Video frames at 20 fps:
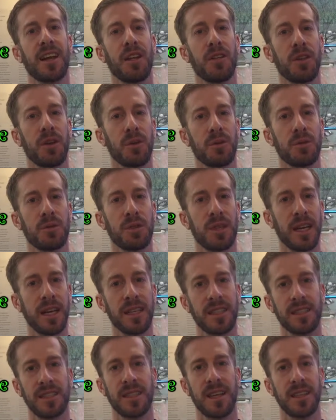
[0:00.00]
in their
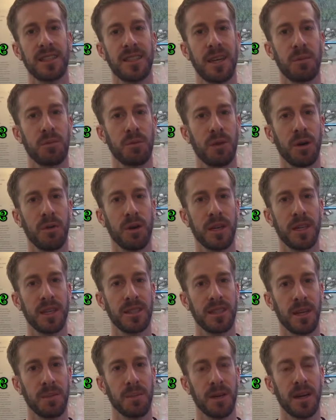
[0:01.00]
latest temporary
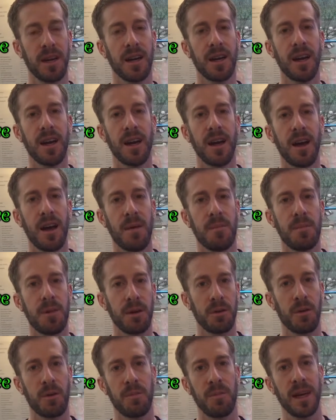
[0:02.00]
exhibit,
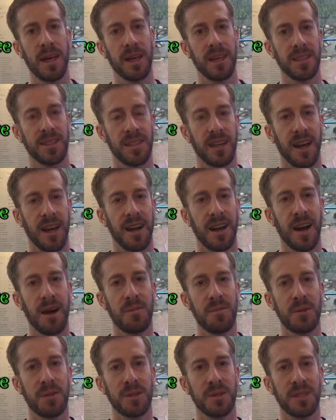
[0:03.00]
Mirror Maze,
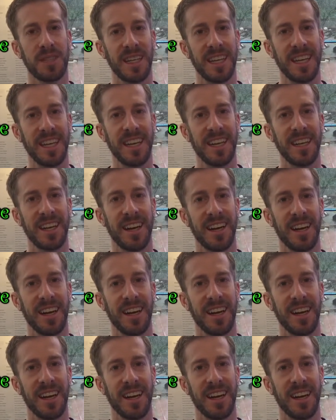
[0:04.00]
Numbers in